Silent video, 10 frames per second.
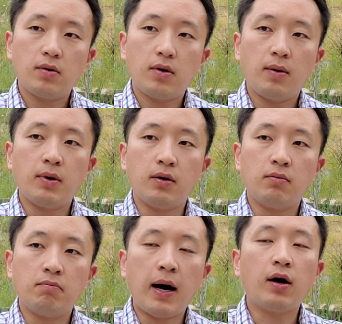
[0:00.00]
I mean,
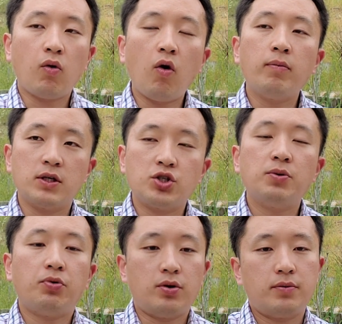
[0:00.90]
buying a home is
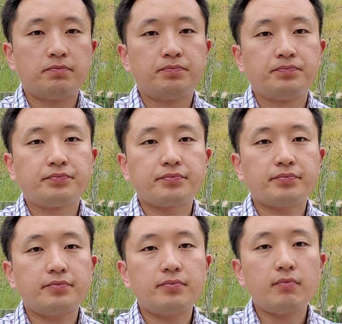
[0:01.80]
cheaper
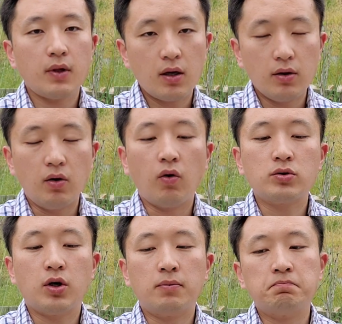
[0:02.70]
in the long
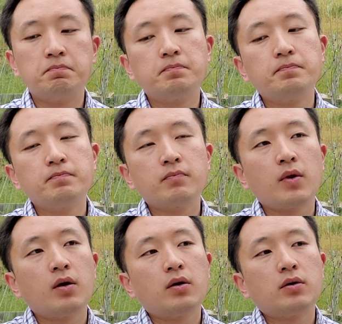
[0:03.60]
term.
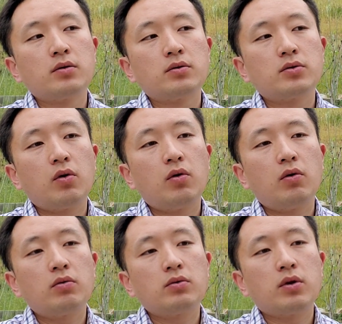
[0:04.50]

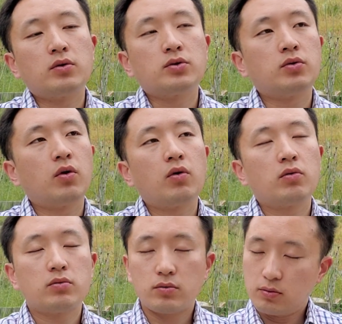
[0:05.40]
So there's no,
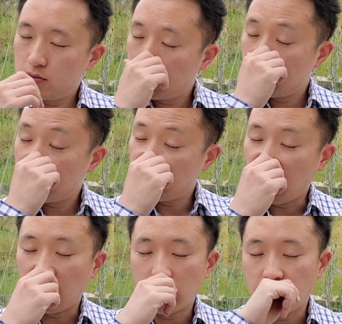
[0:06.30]

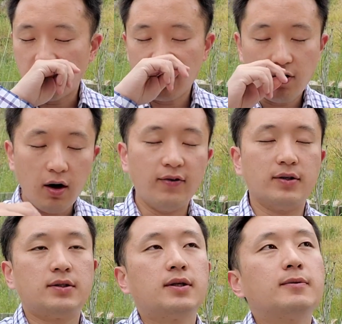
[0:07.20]
it's very obvious.